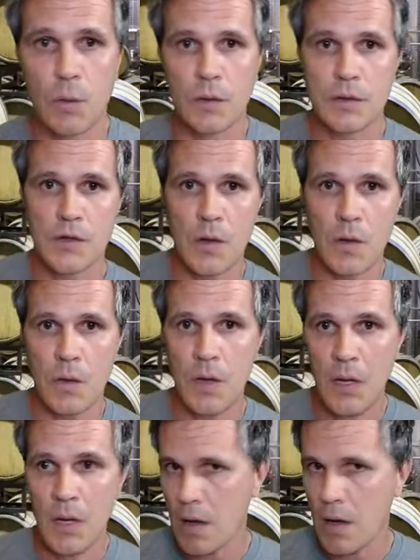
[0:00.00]
So,
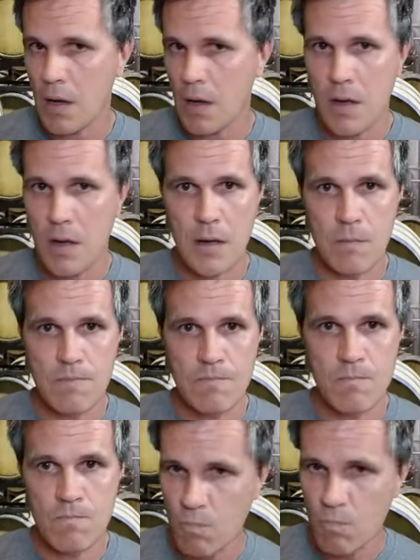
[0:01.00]
um,
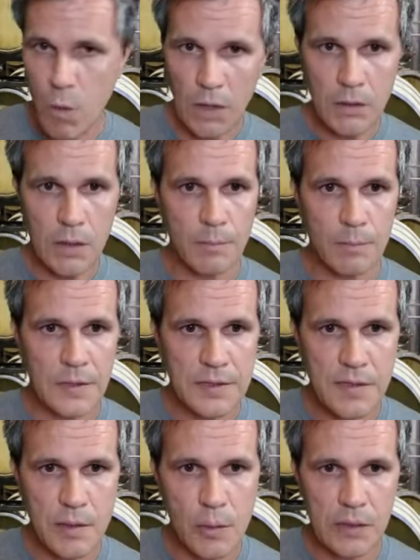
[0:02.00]
welcome. Let's
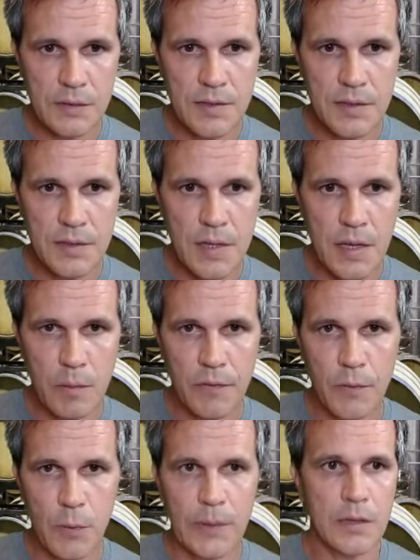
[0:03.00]
see who else is there
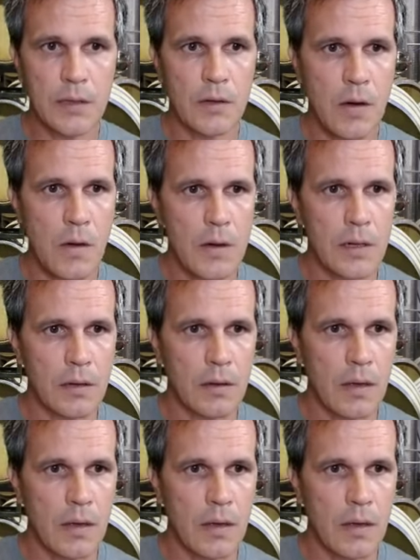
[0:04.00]
before we get going.